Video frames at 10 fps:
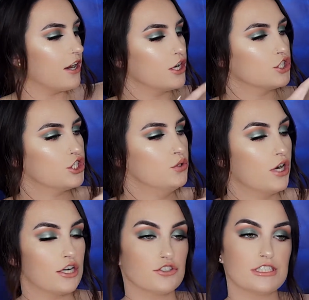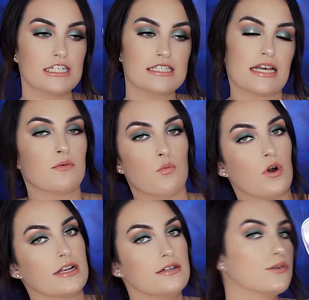And there are 2 cartridges
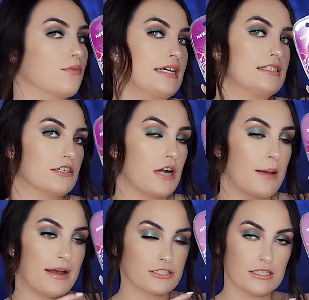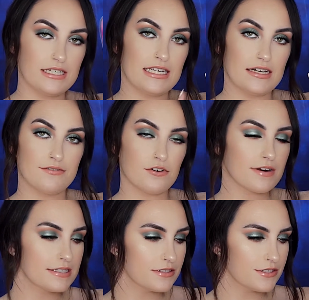and 1 razor. I'm actually in need of
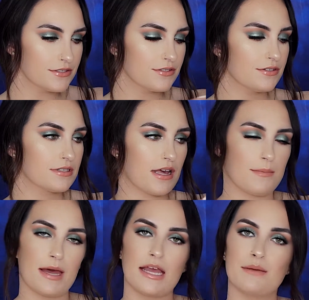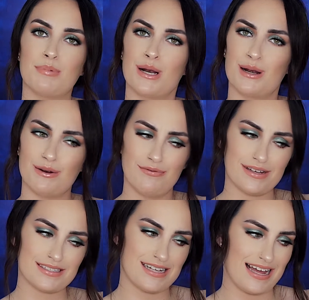a razor, so this came at a
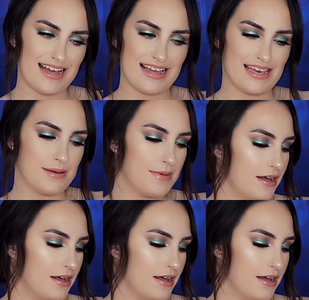perfect time.